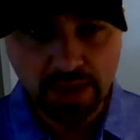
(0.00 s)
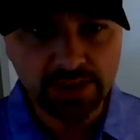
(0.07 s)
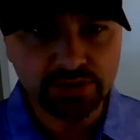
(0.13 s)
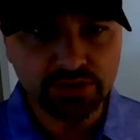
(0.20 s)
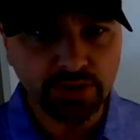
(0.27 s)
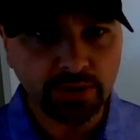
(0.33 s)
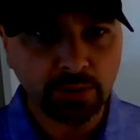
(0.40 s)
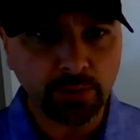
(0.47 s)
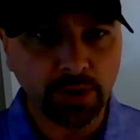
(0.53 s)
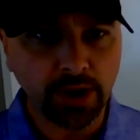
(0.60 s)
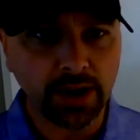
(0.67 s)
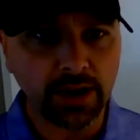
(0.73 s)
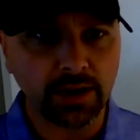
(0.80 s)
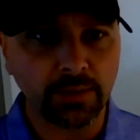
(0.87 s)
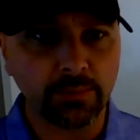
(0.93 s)
And
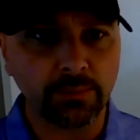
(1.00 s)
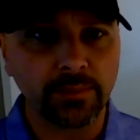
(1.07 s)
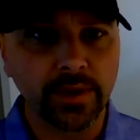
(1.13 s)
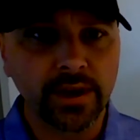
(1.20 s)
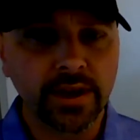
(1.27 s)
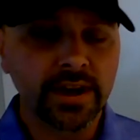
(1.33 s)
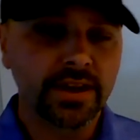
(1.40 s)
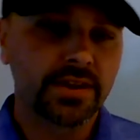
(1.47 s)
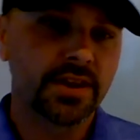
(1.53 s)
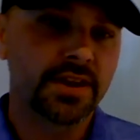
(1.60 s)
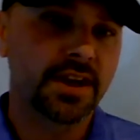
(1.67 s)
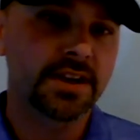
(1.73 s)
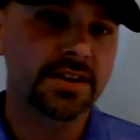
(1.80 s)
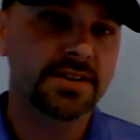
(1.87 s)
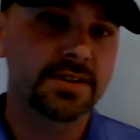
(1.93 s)
so the
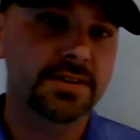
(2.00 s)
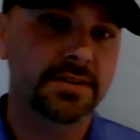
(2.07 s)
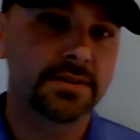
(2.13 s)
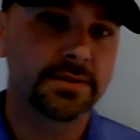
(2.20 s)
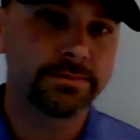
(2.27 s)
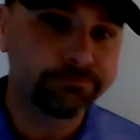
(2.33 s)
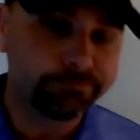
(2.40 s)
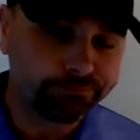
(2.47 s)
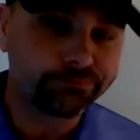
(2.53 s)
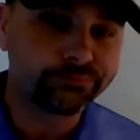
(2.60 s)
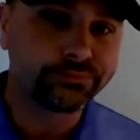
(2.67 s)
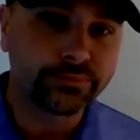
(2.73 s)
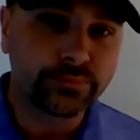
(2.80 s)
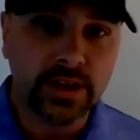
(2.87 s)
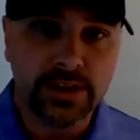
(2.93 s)
next
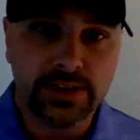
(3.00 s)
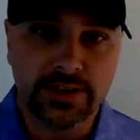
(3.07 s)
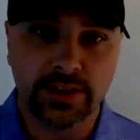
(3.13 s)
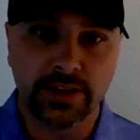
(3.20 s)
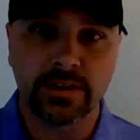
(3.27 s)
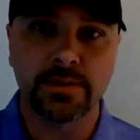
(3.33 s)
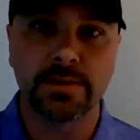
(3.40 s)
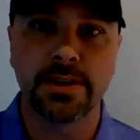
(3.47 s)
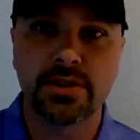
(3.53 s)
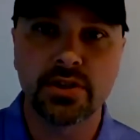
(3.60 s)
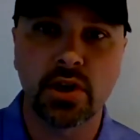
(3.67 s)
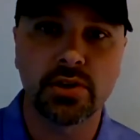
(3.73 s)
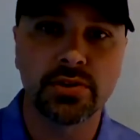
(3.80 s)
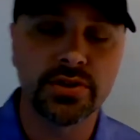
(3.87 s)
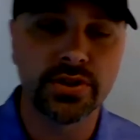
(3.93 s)
skill is
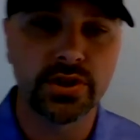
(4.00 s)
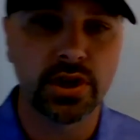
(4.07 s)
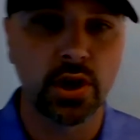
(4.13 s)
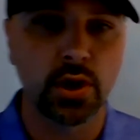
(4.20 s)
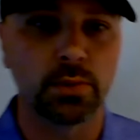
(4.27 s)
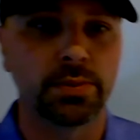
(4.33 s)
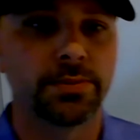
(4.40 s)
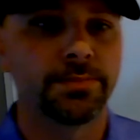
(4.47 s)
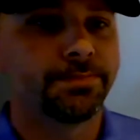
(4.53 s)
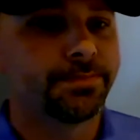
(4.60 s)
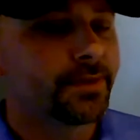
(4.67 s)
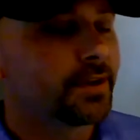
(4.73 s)
called slope.